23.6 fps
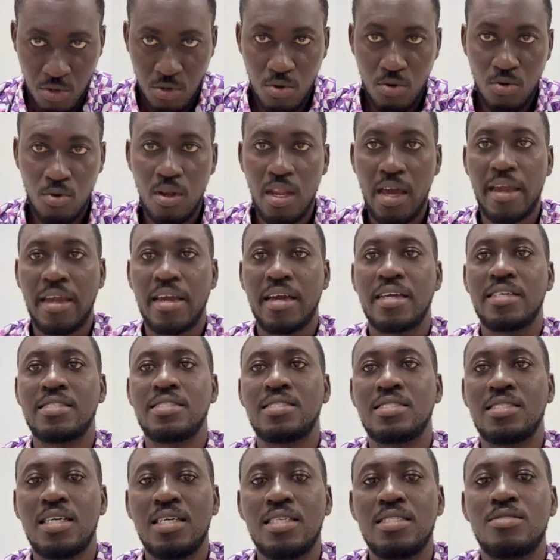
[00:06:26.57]
like I
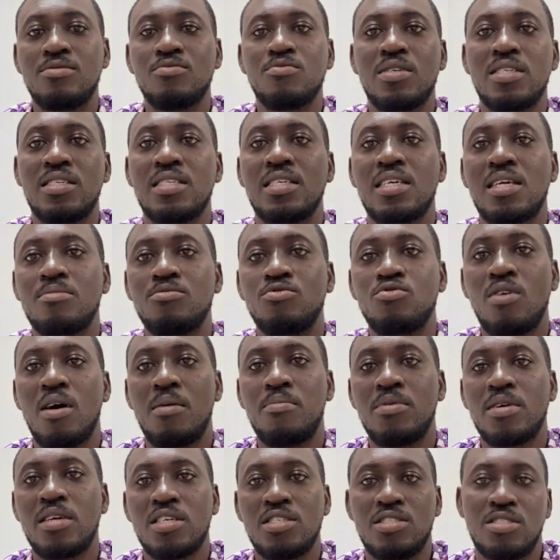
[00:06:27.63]
said, when it came to
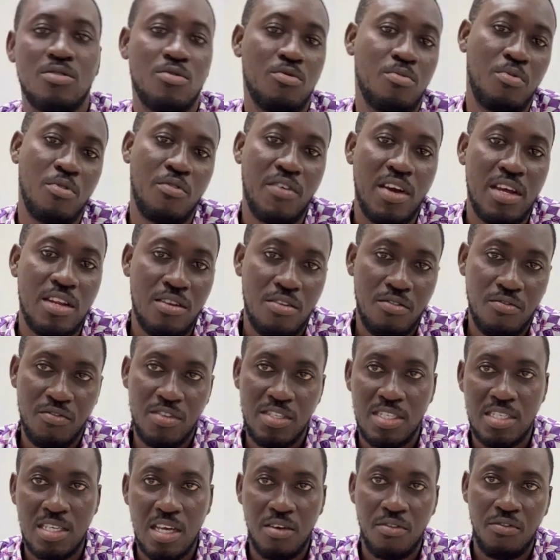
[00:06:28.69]
application, we provided a
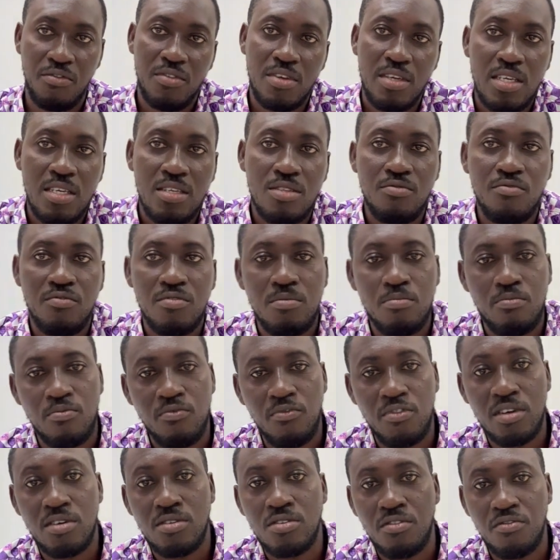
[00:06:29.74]
visa feed, we
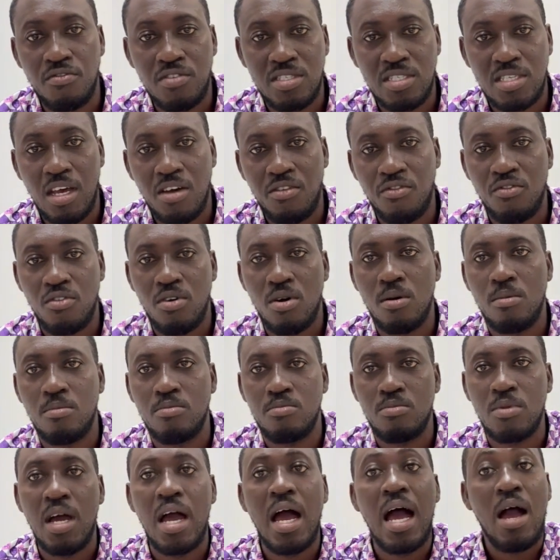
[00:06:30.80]
filled the visa form,
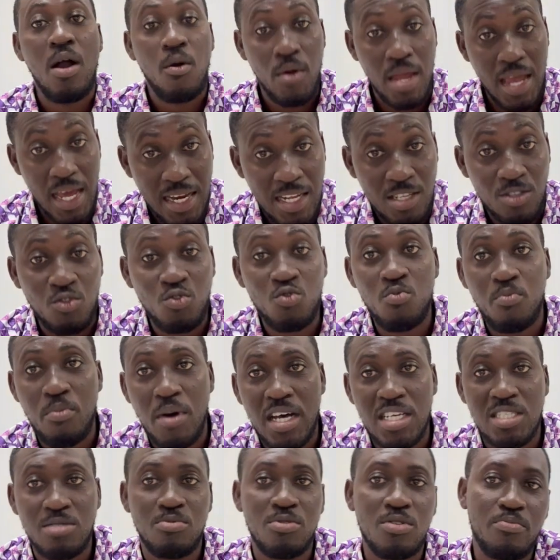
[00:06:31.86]
we added 2
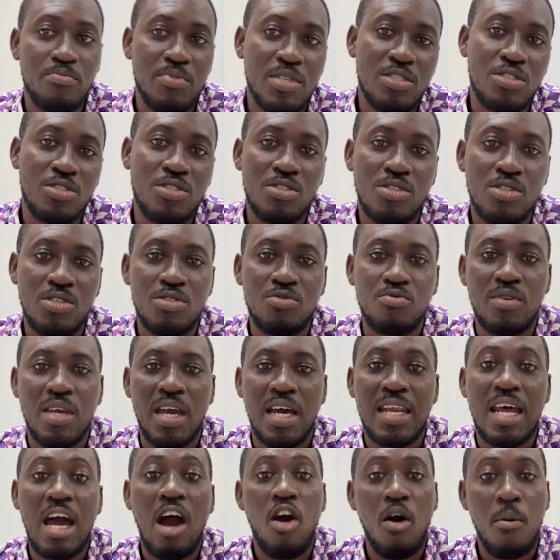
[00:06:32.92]
passport pictures, we
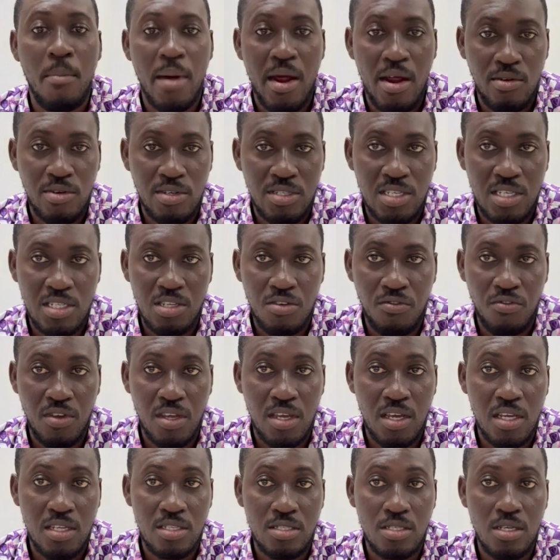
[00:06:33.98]
had our marriage
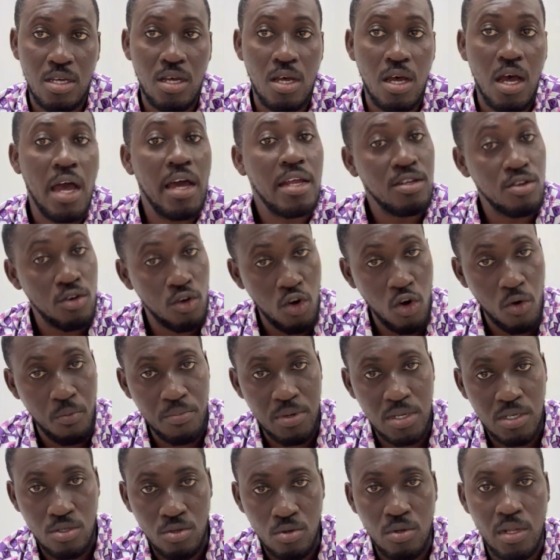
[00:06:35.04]
certificate and the copy
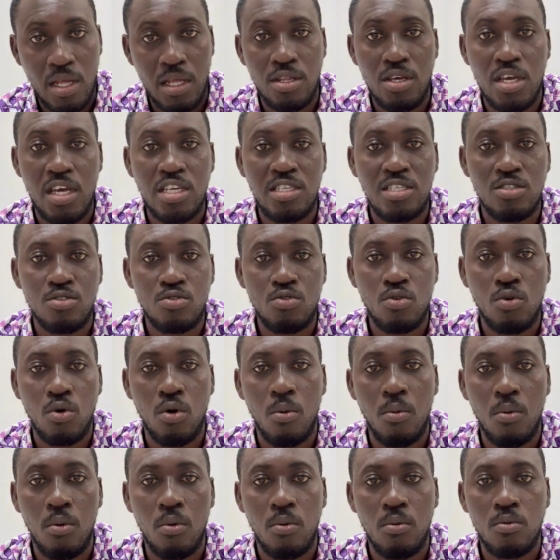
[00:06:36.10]
so that the agent
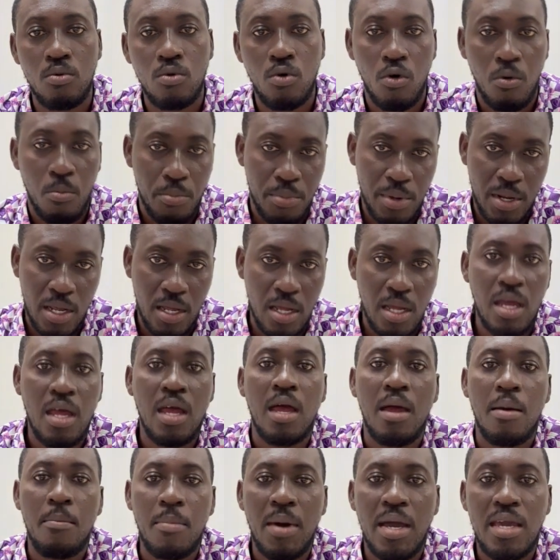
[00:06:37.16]
could compare.
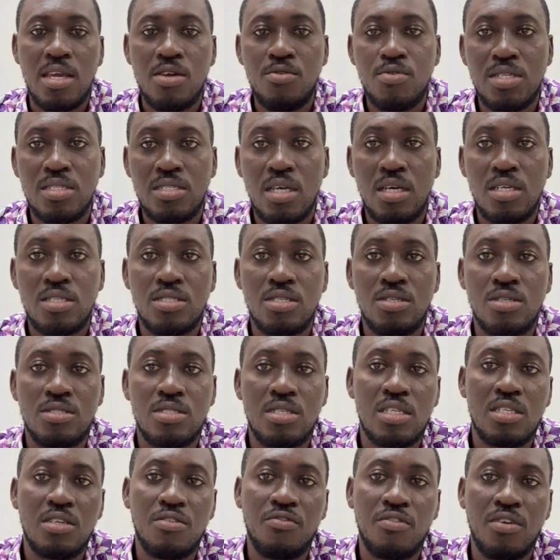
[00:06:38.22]
But he returned the
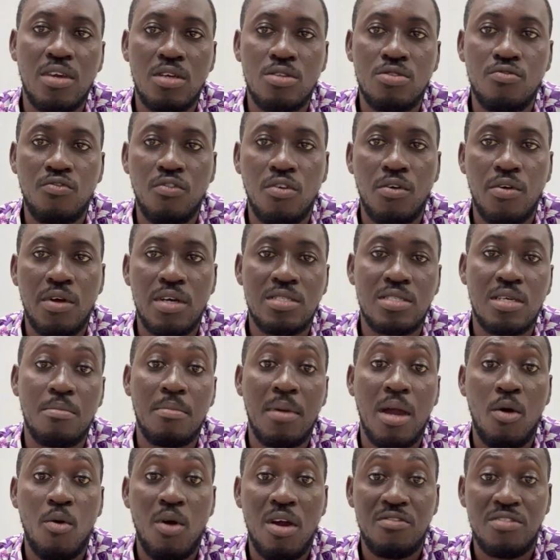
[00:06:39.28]
certificate for us, and my
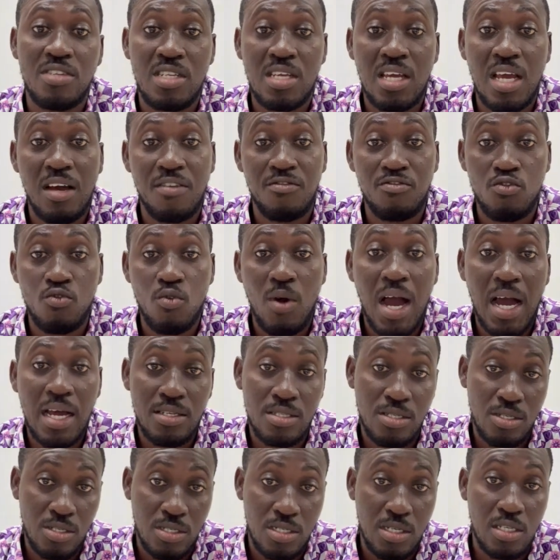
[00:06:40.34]
wife didn't have to add
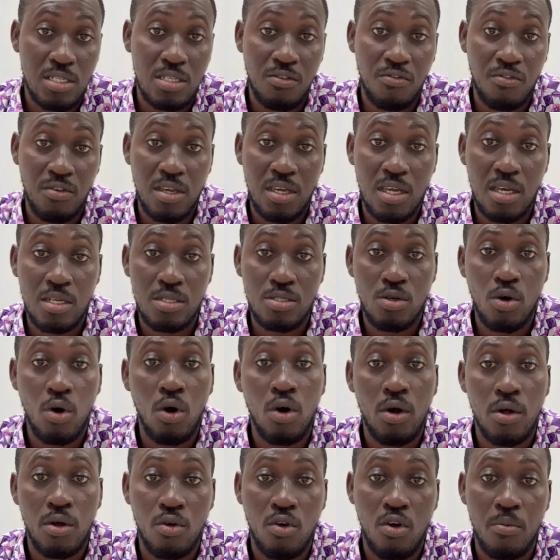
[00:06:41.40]
the certificate
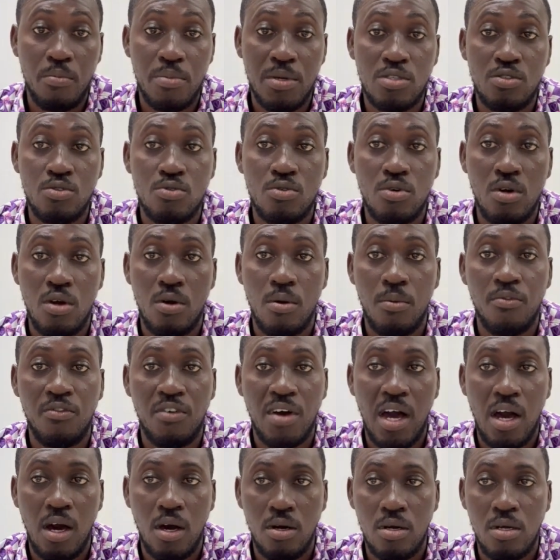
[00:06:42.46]
or a copy to her
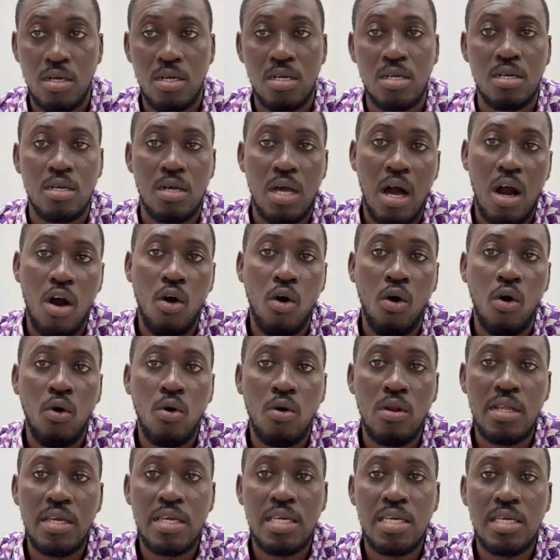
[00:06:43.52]
file.
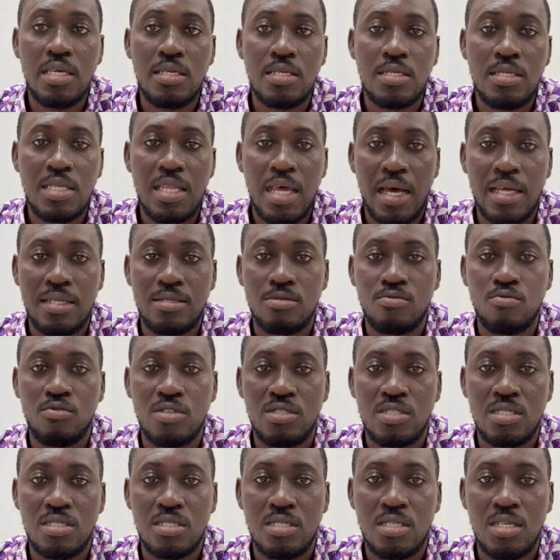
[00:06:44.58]
Only that
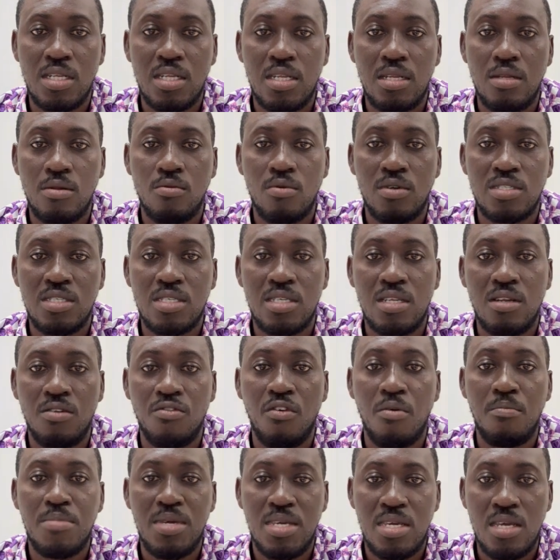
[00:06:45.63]
was needed for
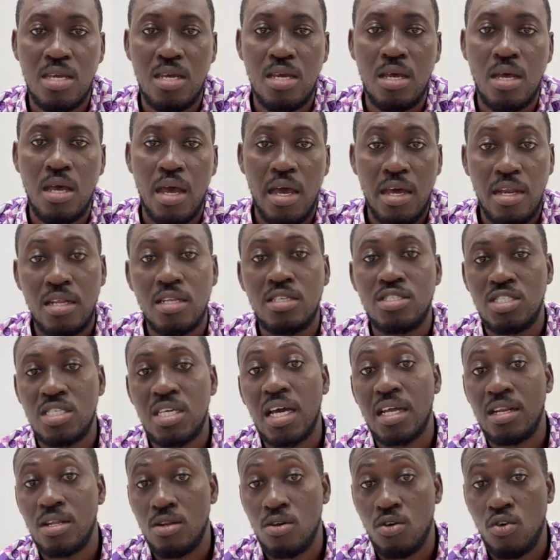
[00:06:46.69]
me, and then she
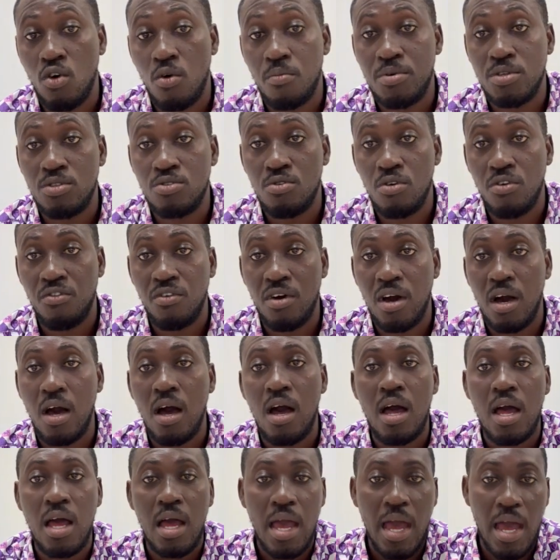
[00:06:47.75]
added a copy to her file.
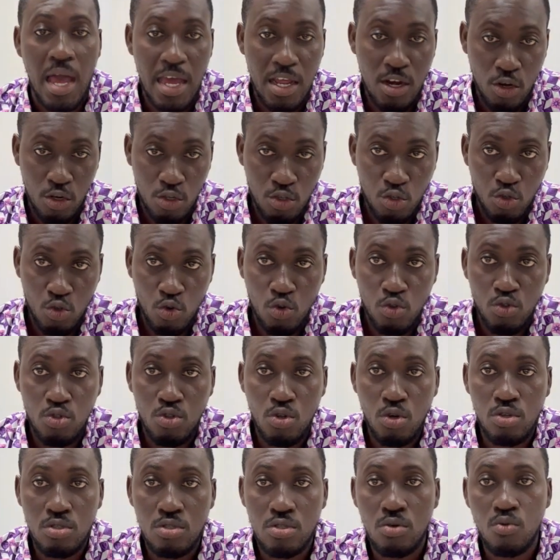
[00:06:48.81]
And also
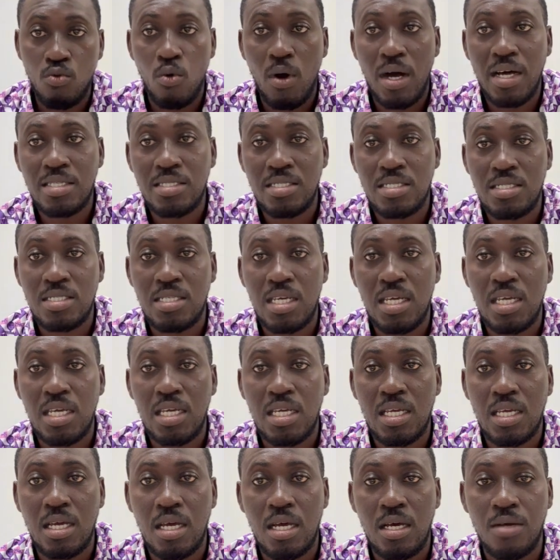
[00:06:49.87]
note one thing,